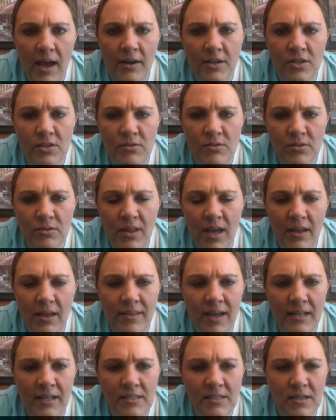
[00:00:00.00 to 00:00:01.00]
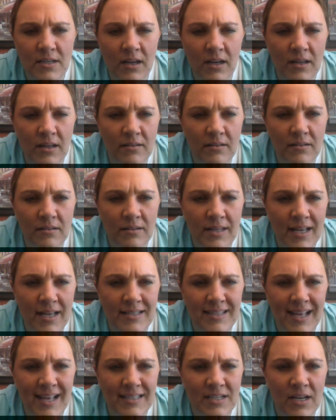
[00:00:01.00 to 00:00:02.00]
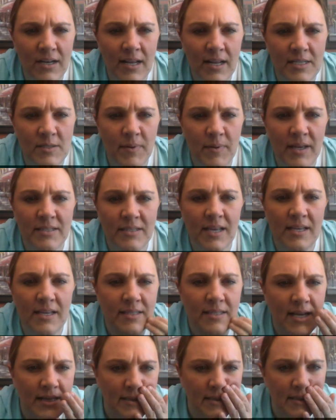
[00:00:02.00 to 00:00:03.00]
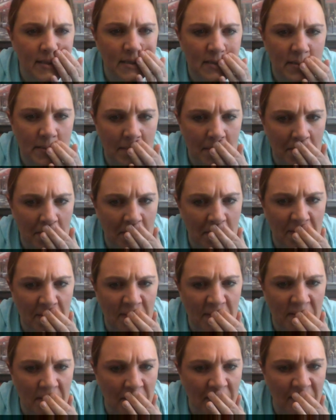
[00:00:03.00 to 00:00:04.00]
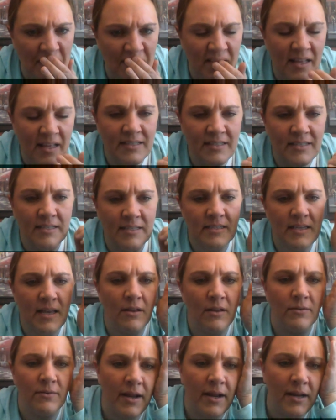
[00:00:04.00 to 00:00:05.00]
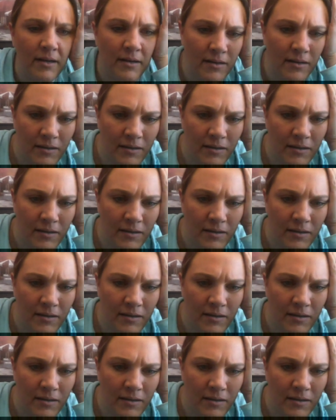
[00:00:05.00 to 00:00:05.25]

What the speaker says: How did you do that? That's not SPSS. That's Excel, right?